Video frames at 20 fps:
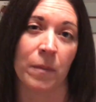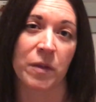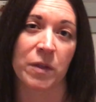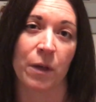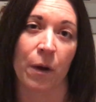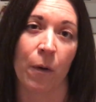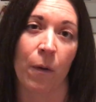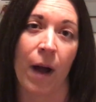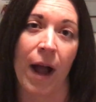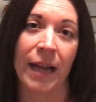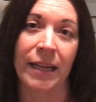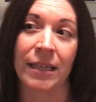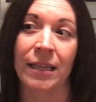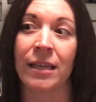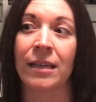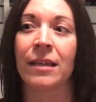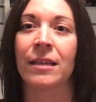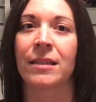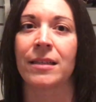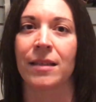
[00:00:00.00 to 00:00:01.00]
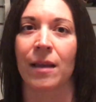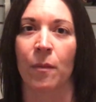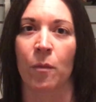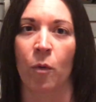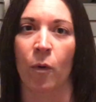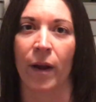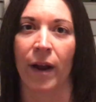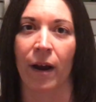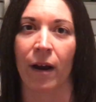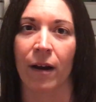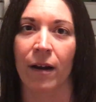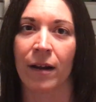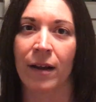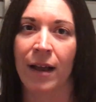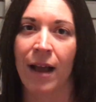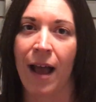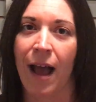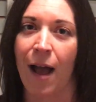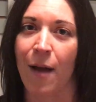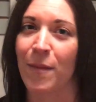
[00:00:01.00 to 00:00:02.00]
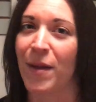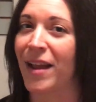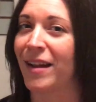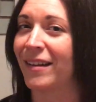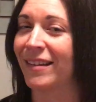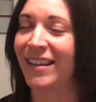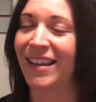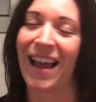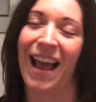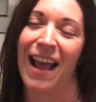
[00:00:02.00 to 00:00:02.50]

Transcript: So I needed somewhere, and